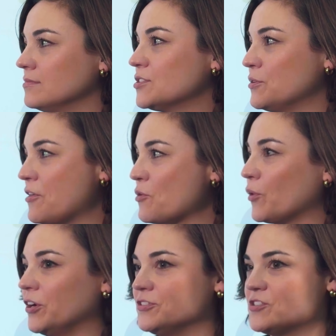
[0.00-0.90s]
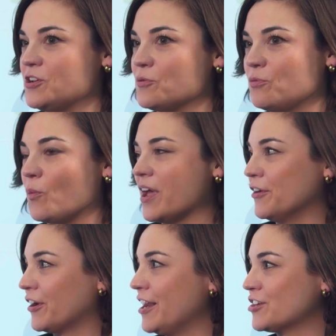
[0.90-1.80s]
So in other words, the way
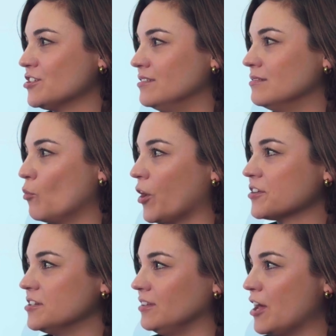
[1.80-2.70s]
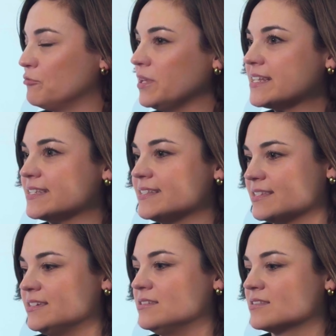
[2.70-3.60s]
interconnection works in a lot of places
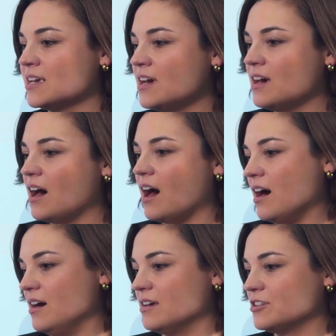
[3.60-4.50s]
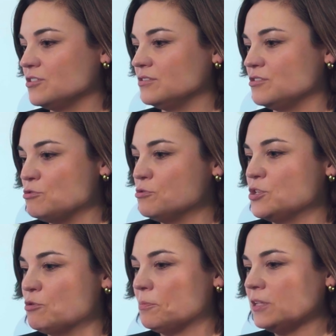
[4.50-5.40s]
is
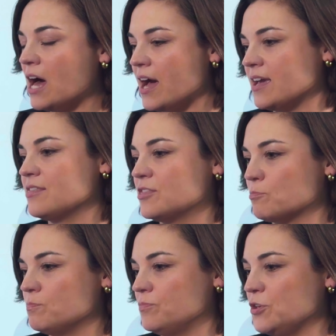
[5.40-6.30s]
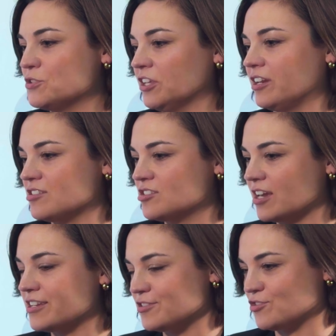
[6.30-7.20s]
you apply, the utility
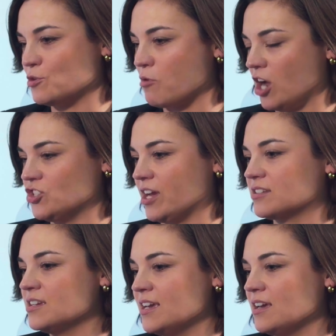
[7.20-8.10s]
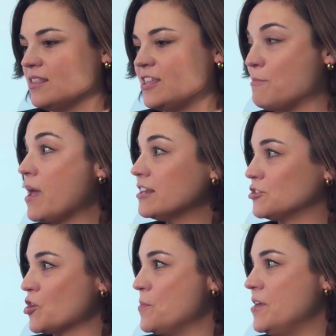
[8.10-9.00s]
studies your project. They may
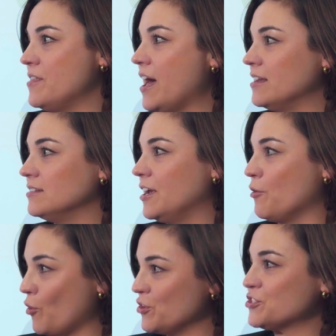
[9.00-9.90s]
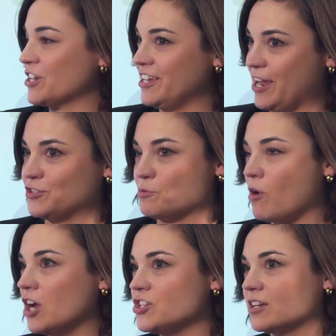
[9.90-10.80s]
determine that in order to connect your
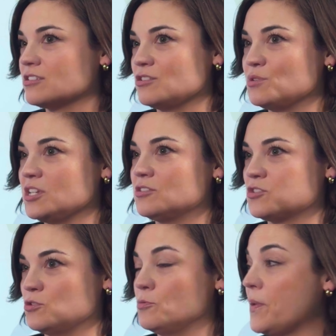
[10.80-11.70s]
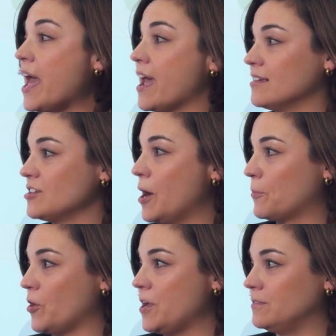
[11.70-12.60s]
project, you need to pay to
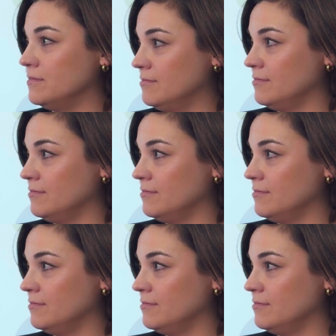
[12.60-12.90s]
upgrade